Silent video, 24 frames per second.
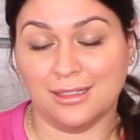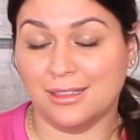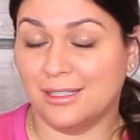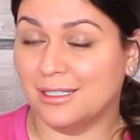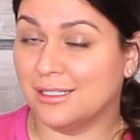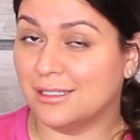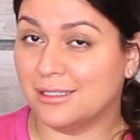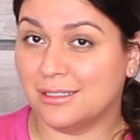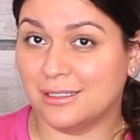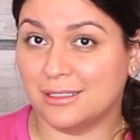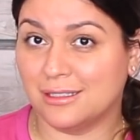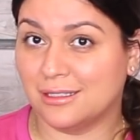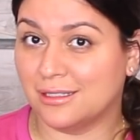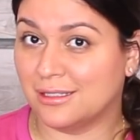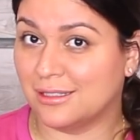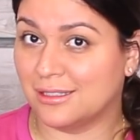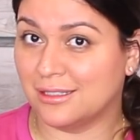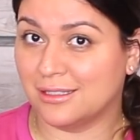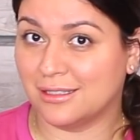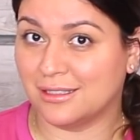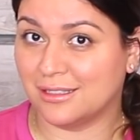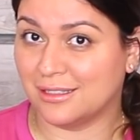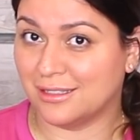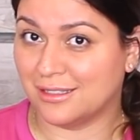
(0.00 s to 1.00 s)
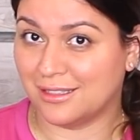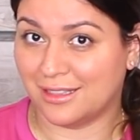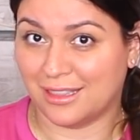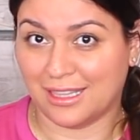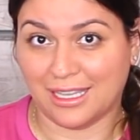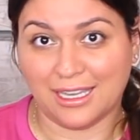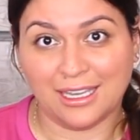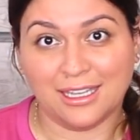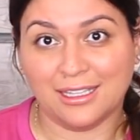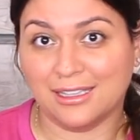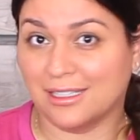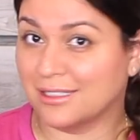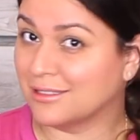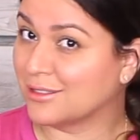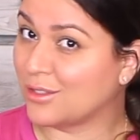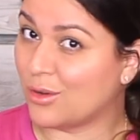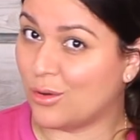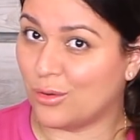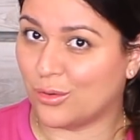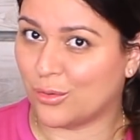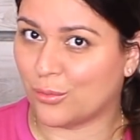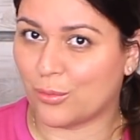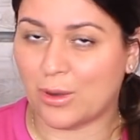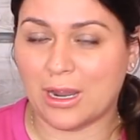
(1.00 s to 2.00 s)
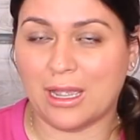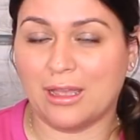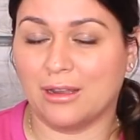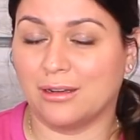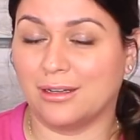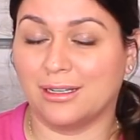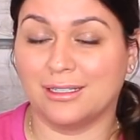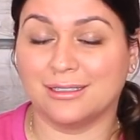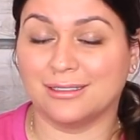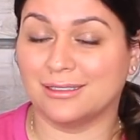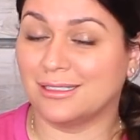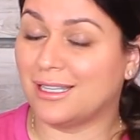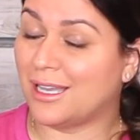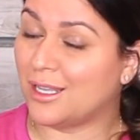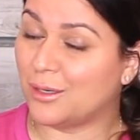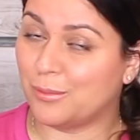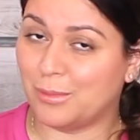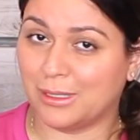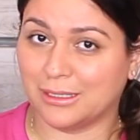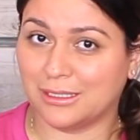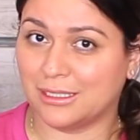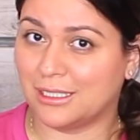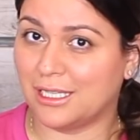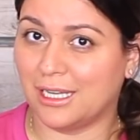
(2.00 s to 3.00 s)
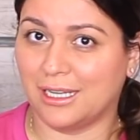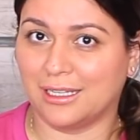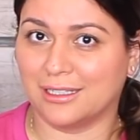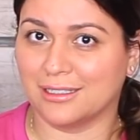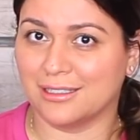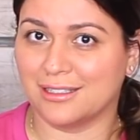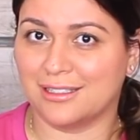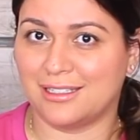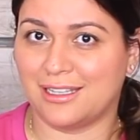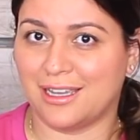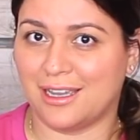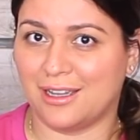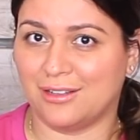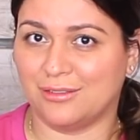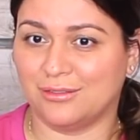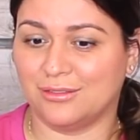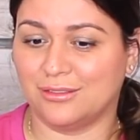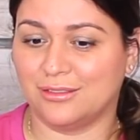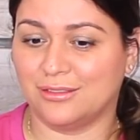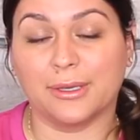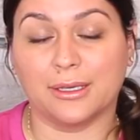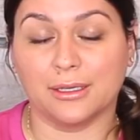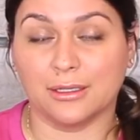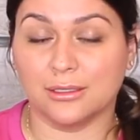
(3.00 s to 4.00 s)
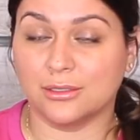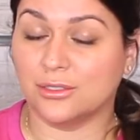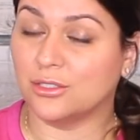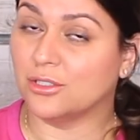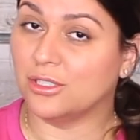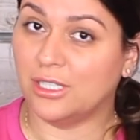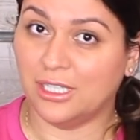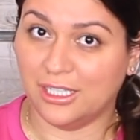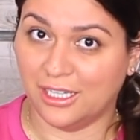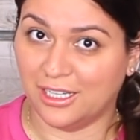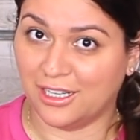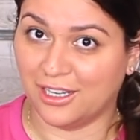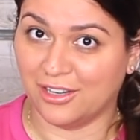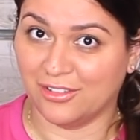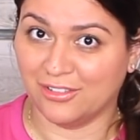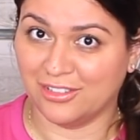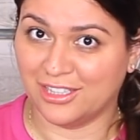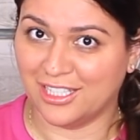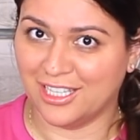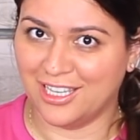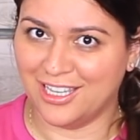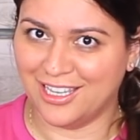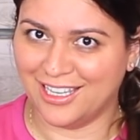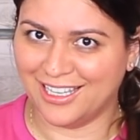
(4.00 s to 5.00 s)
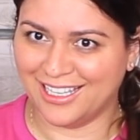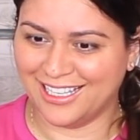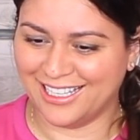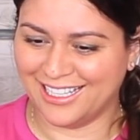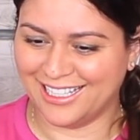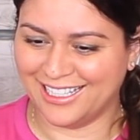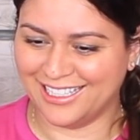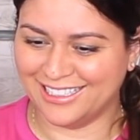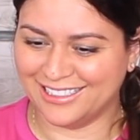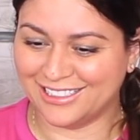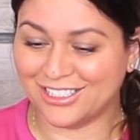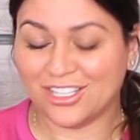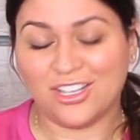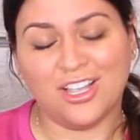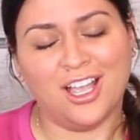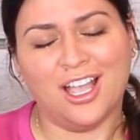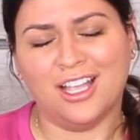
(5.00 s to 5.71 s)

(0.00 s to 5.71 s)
this thing that's going around is not about to take us down because you're eating everything.